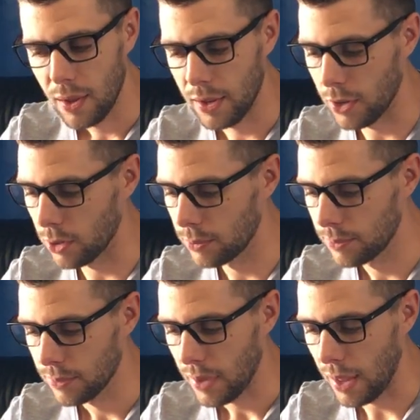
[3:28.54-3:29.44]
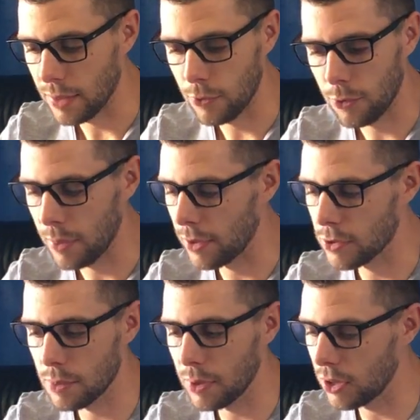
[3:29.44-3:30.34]
And then from there,
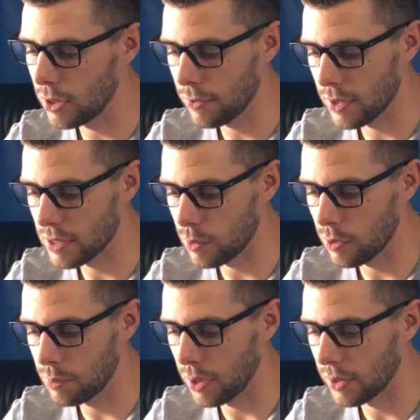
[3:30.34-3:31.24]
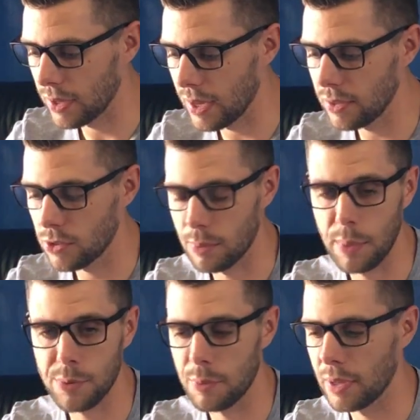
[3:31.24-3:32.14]
there's a million different things that we've plugged in.
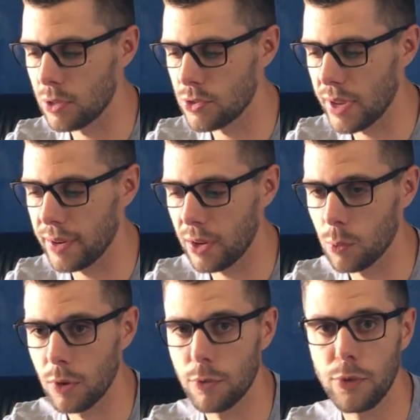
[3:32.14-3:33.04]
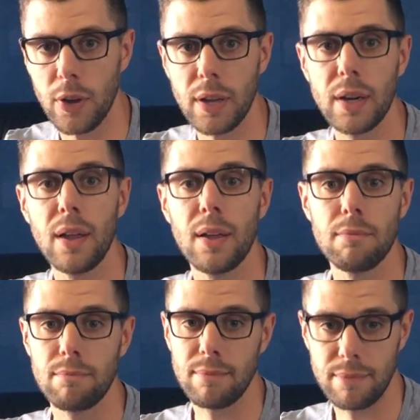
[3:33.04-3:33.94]
Sometimes we make you stand on one foot.
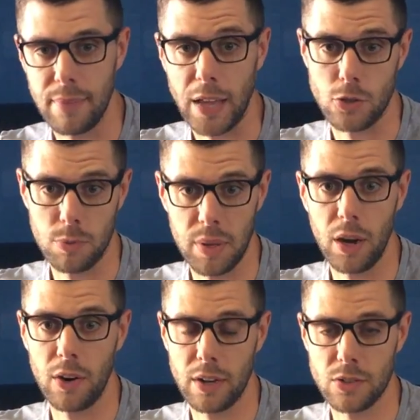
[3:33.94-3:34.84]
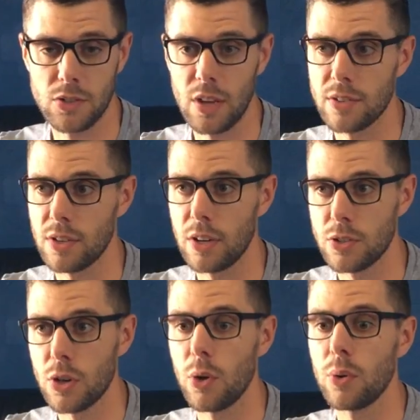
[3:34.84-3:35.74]
That should be a hard exercise on
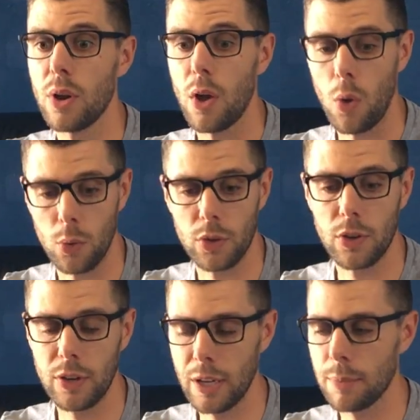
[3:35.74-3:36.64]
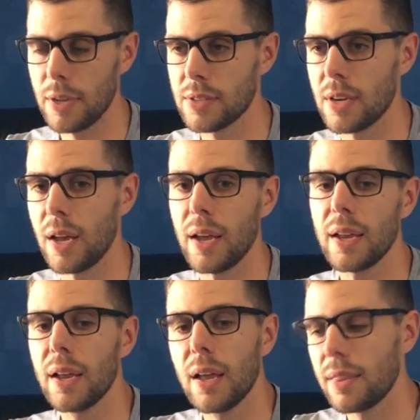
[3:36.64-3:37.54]
its own, holding your knee up nice and high.
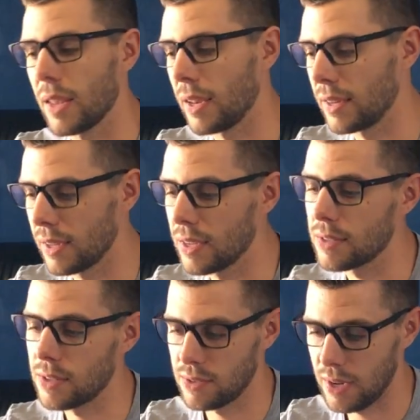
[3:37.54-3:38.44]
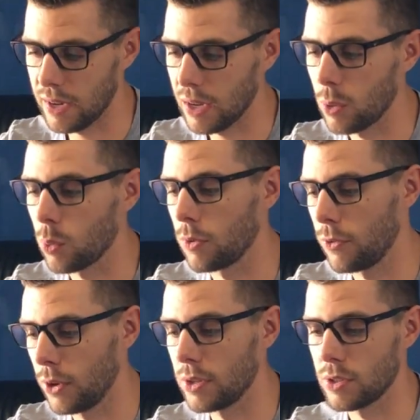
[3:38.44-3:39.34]
The idea is standing on one
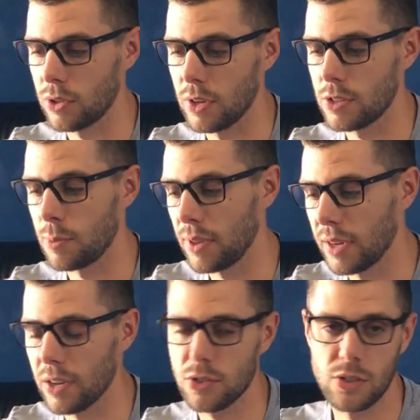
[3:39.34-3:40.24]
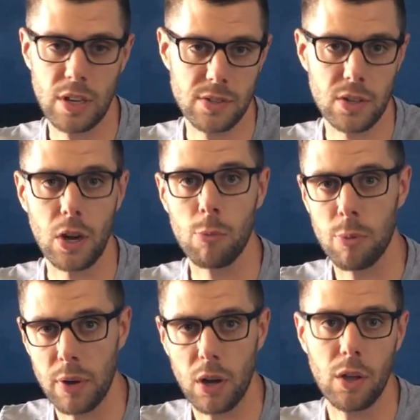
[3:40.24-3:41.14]
foot is a great stability exercise to
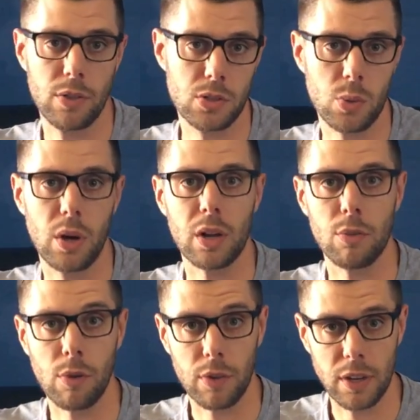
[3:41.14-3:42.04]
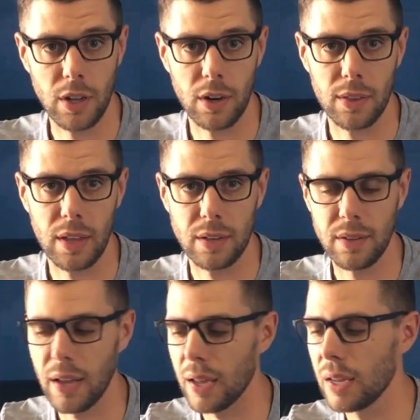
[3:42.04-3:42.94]
complement all the squatting you've already done on that
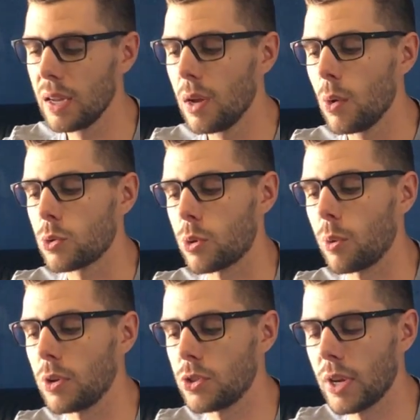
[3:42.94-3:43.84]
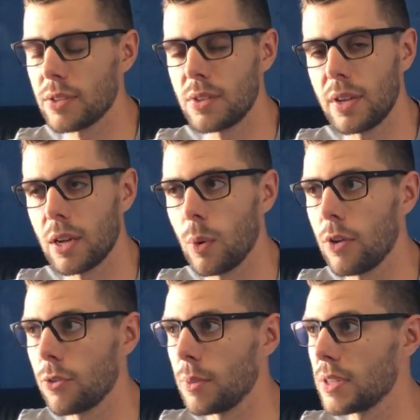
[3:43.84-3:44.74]
day. So what I want you guys to take
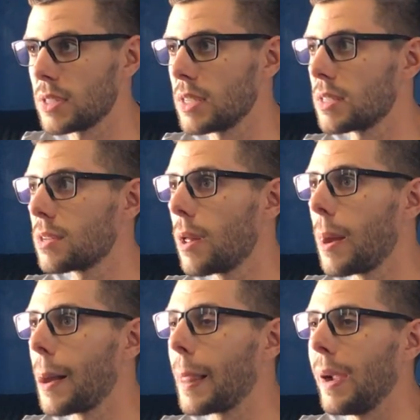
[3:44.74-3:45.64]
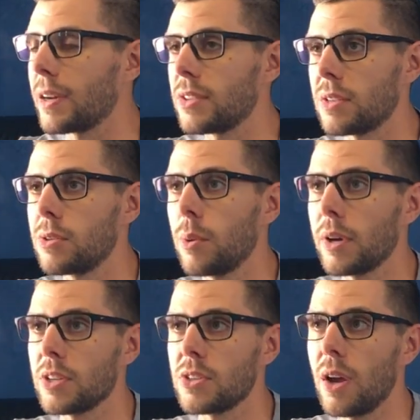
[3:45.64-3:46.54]
away from this is accessory
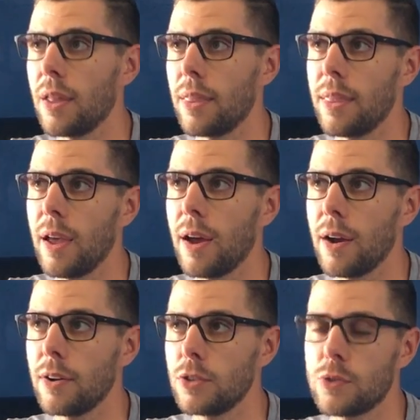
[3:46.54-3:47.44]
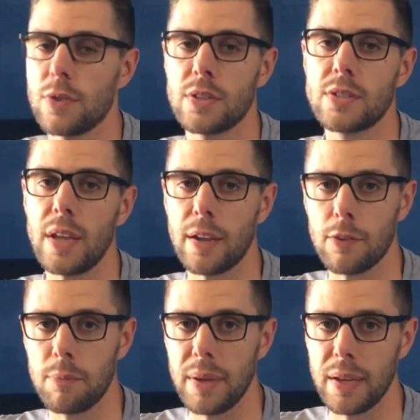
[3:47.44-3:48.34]
work is not there just for the sake
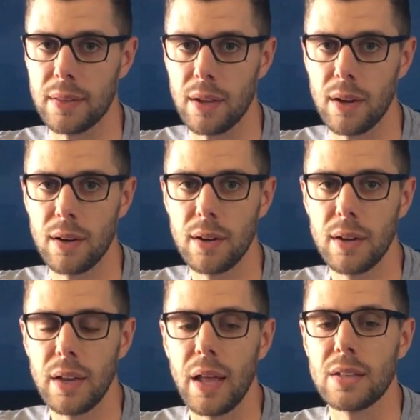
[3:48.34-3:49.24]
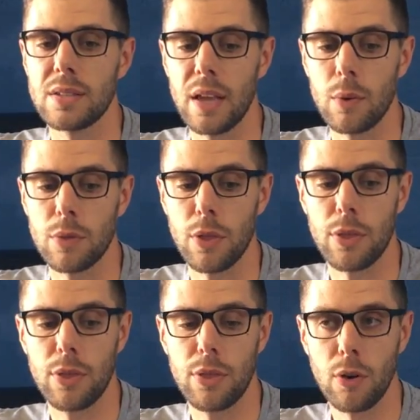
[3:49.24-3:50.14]
of being there. It's there with a
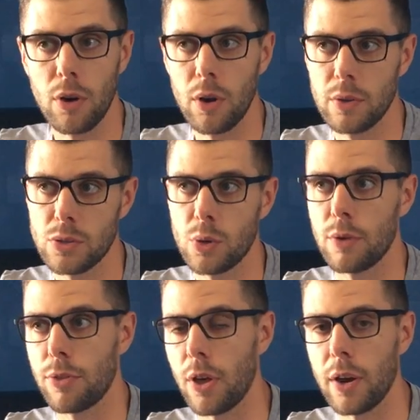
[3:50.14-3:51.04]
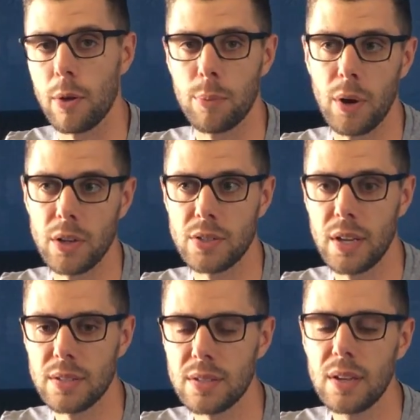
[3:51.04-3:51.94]
thorough and sort of thought out
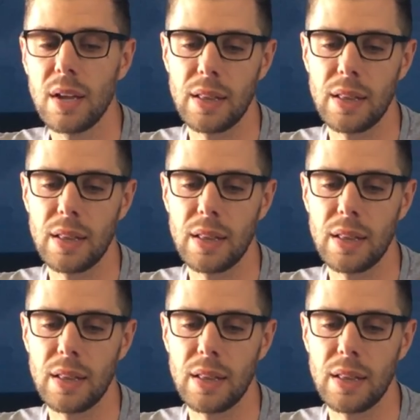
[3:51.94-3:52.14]
process.